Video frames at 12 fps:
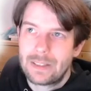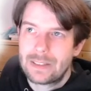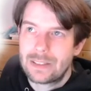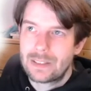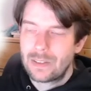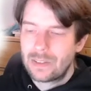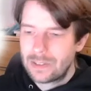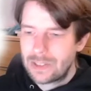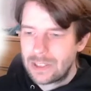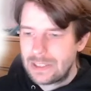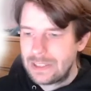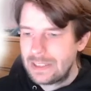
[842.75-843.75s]

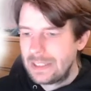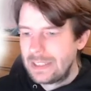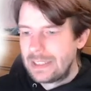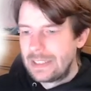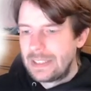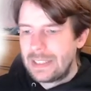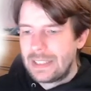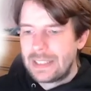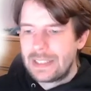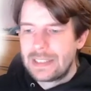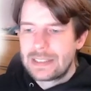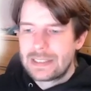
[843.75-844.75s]
technology.
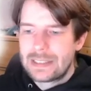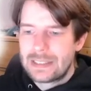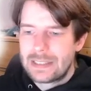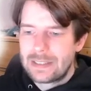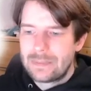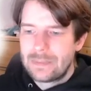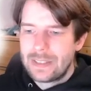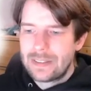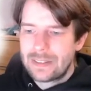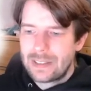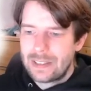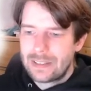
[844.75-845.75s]
And um,
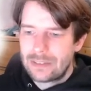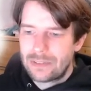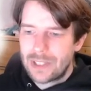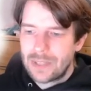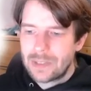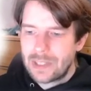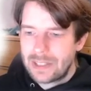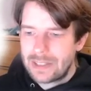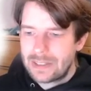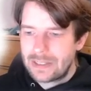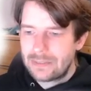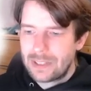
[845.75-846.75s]
inside the Frame Relay,
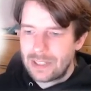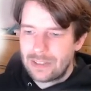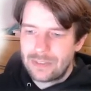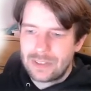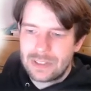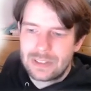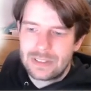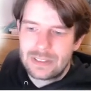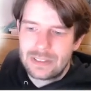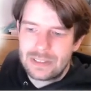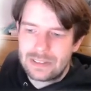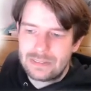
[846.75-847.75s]
then we have the,
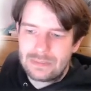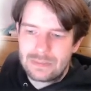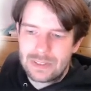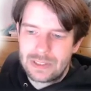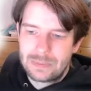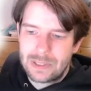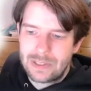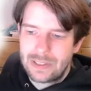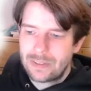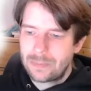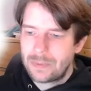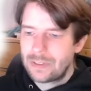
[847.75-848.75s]
the GPRS
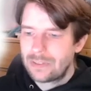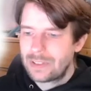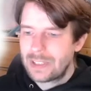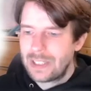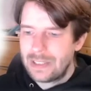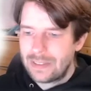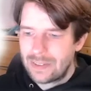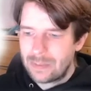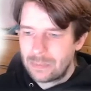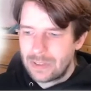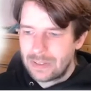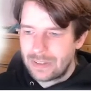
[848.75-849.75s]
specific NS and
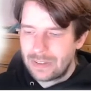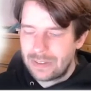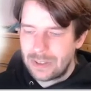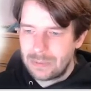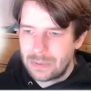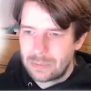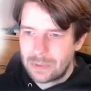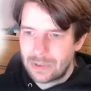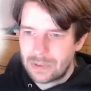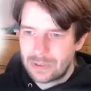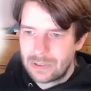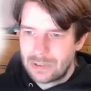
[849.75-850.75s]
BSS GP
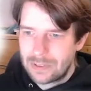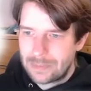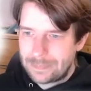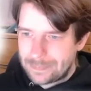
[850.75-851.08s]
protocols.